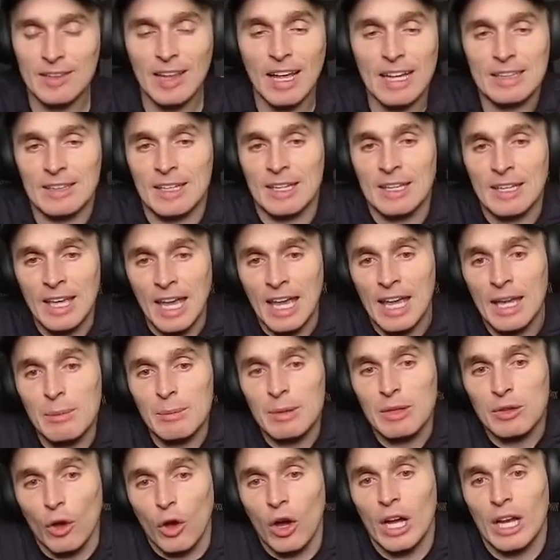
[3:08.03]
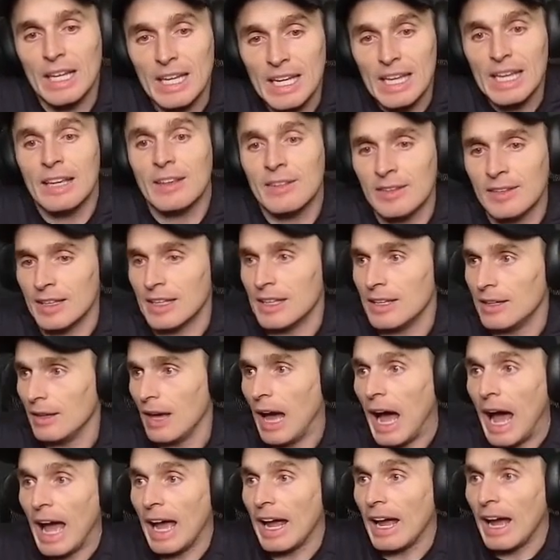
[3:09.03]
like the game is on easy.
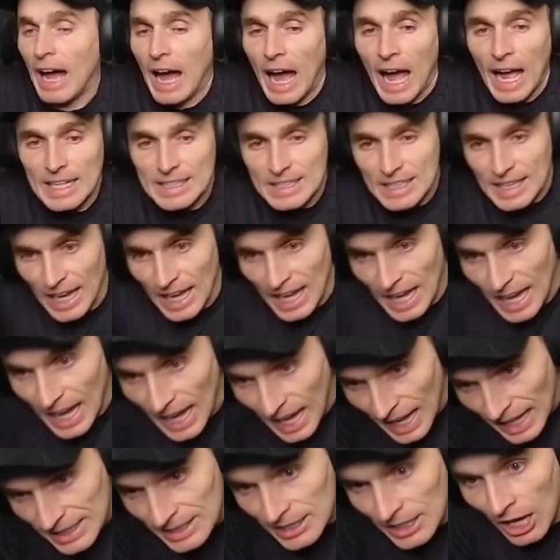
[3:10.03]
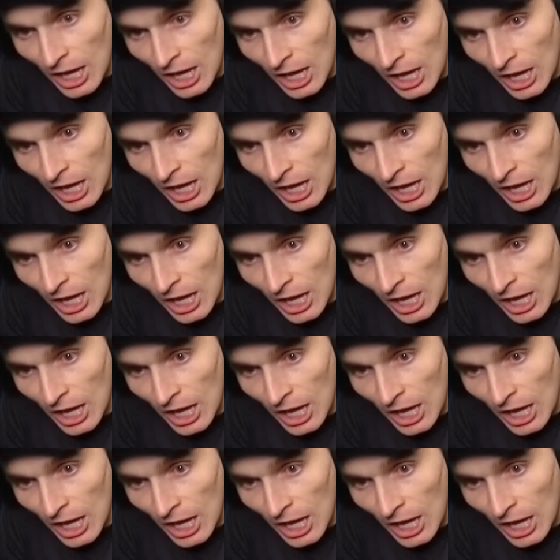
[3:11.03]
I cannot.